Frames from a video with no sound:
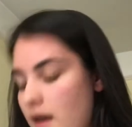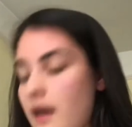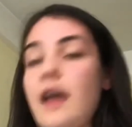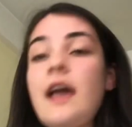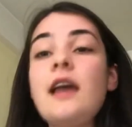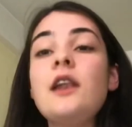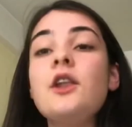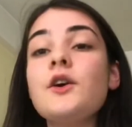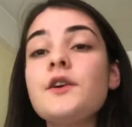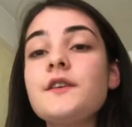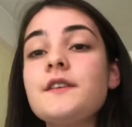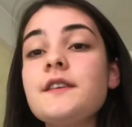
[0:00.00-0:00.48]

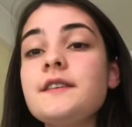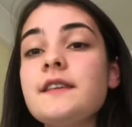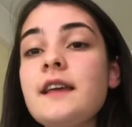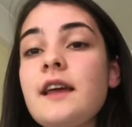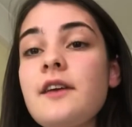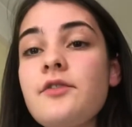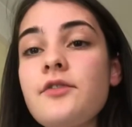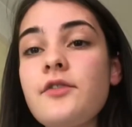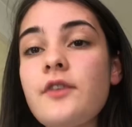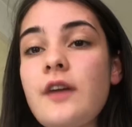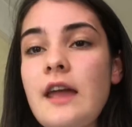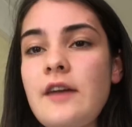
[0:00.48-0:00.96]
It looks as
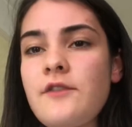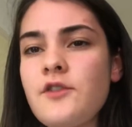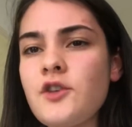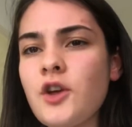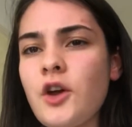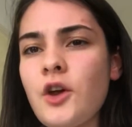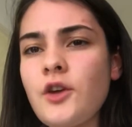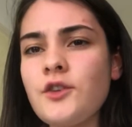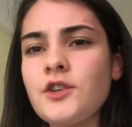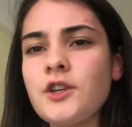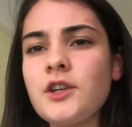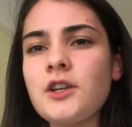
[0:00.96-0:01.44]
if you're
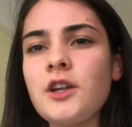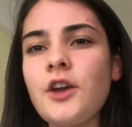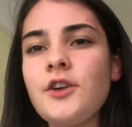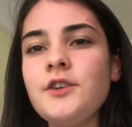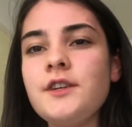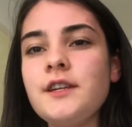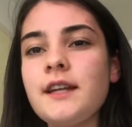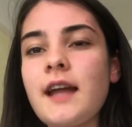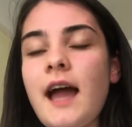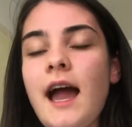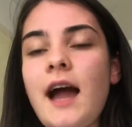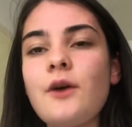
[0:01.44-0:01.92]
going to
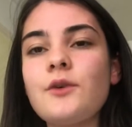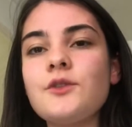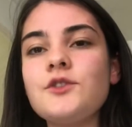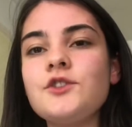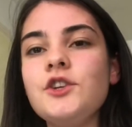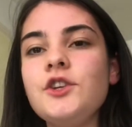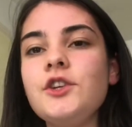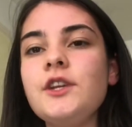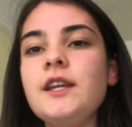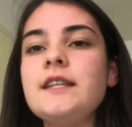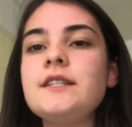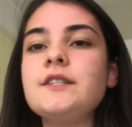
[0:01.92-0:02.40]
Clodien House,
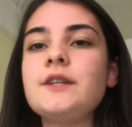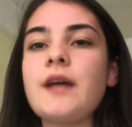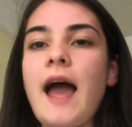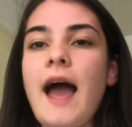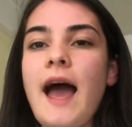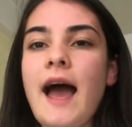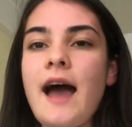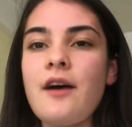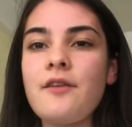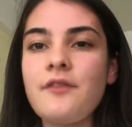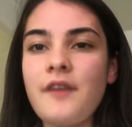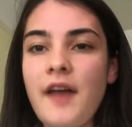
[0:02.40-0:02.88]
you need to
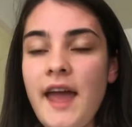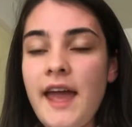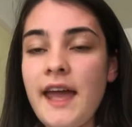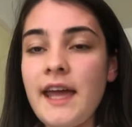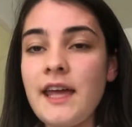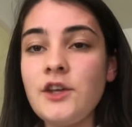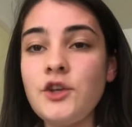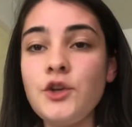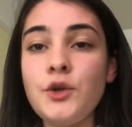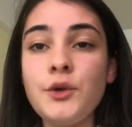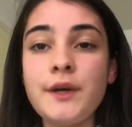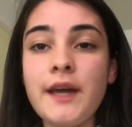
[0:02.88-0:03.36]
have
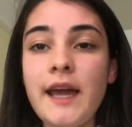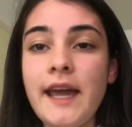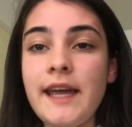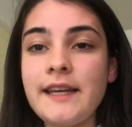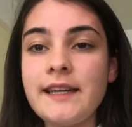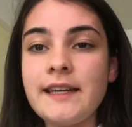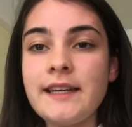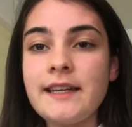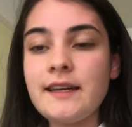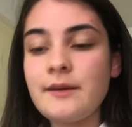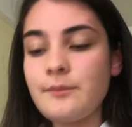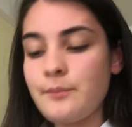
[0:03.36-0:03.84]
a
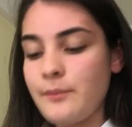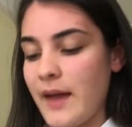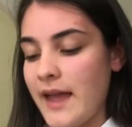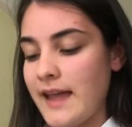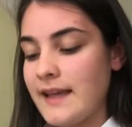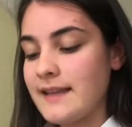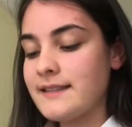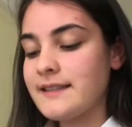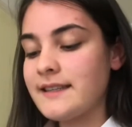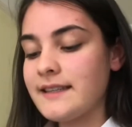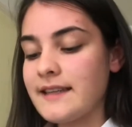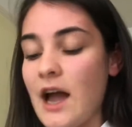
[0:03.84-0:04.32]

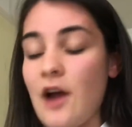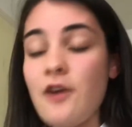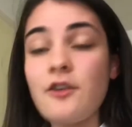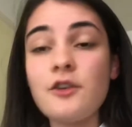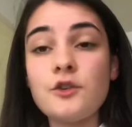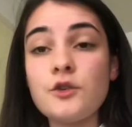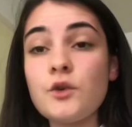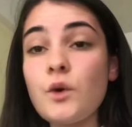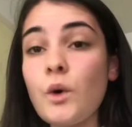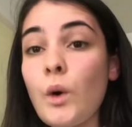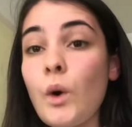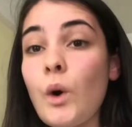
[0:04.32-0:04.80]
UK-based
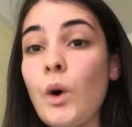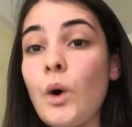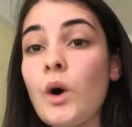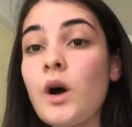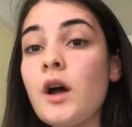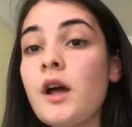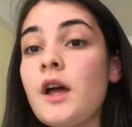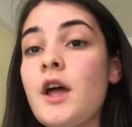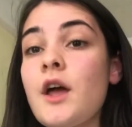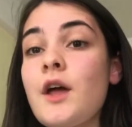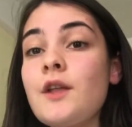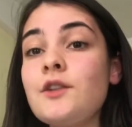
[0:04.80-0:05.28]
guarantor.
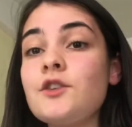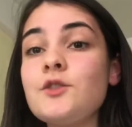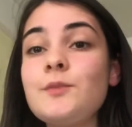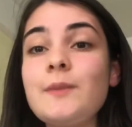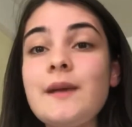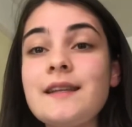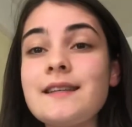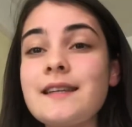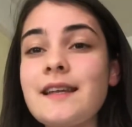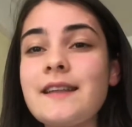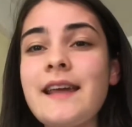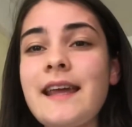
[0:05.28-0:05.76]
Just
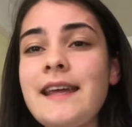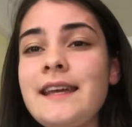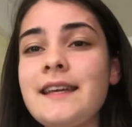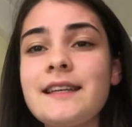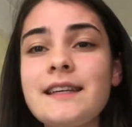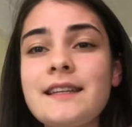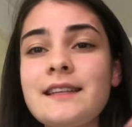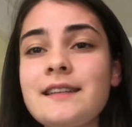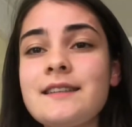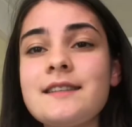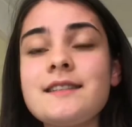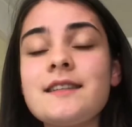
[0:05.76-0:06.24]
means that they
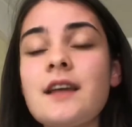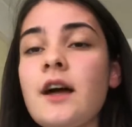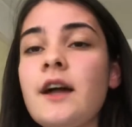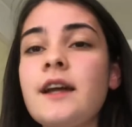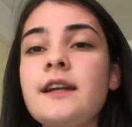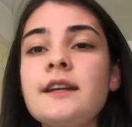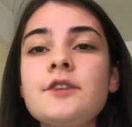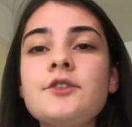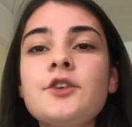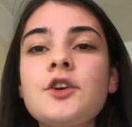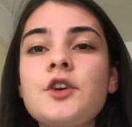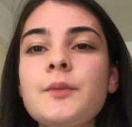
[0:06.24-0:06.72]
can
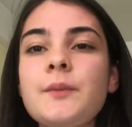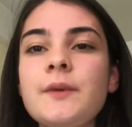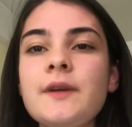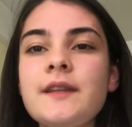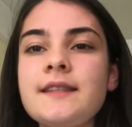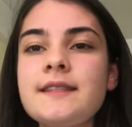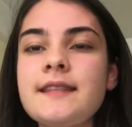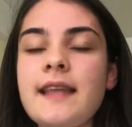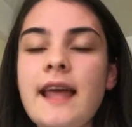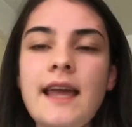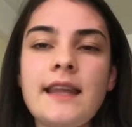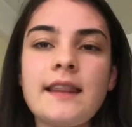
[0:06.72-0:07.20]
sign a document
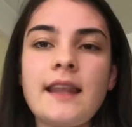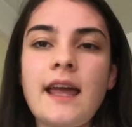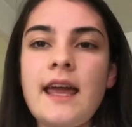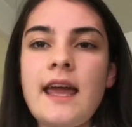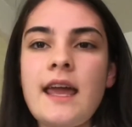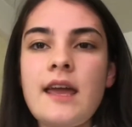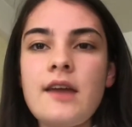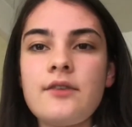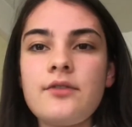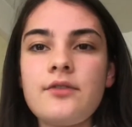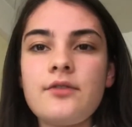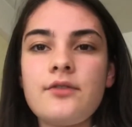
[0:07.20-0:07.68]
saying that
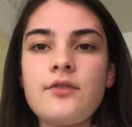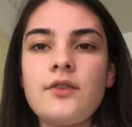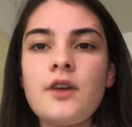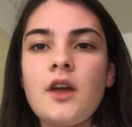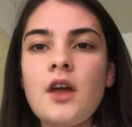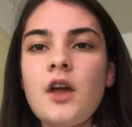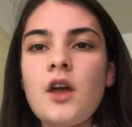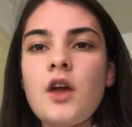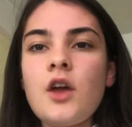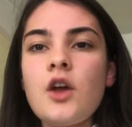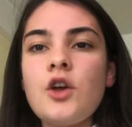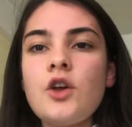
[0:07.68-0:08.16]
if
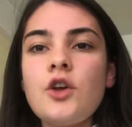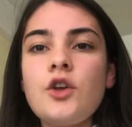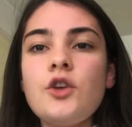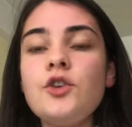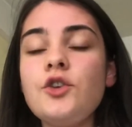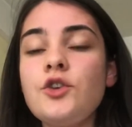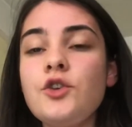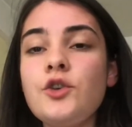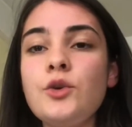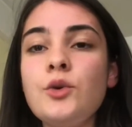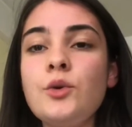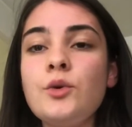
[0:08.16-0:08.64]

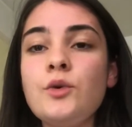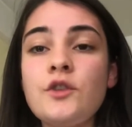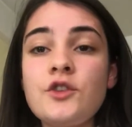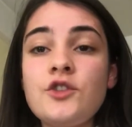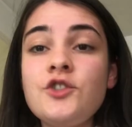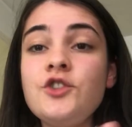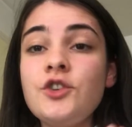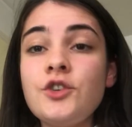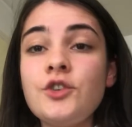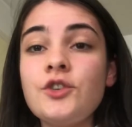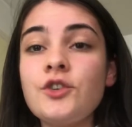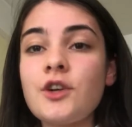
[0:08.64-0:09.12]
the
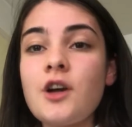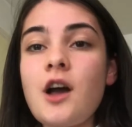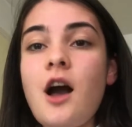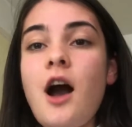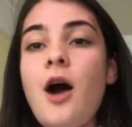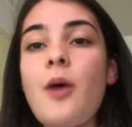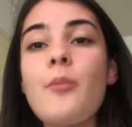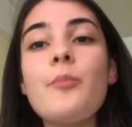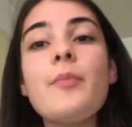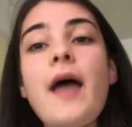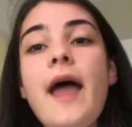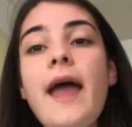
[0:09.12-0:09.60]
student
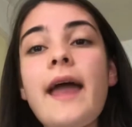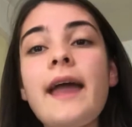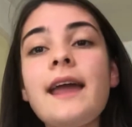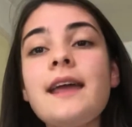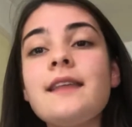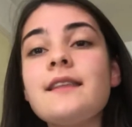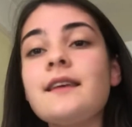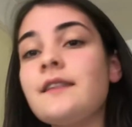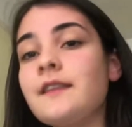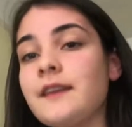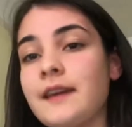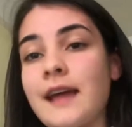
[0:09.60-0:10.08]
can't pay,
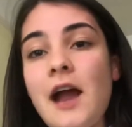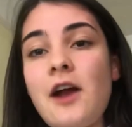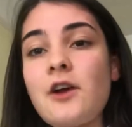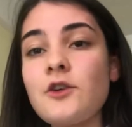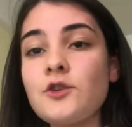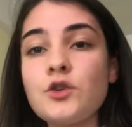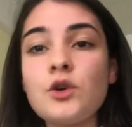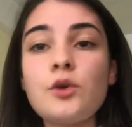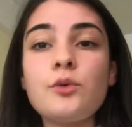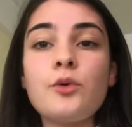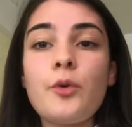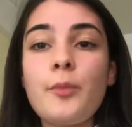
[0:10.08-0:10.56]
then the
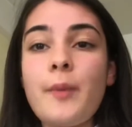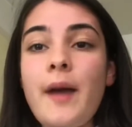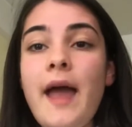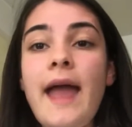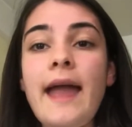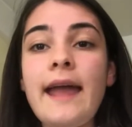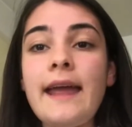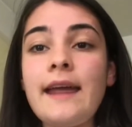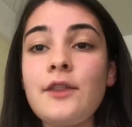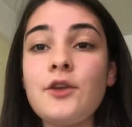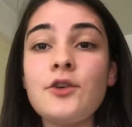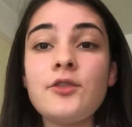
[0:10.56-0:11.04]
guarantor will
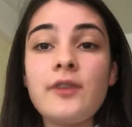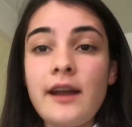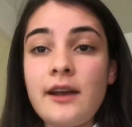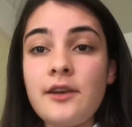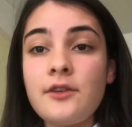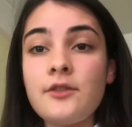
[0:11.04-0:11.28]
pay the rent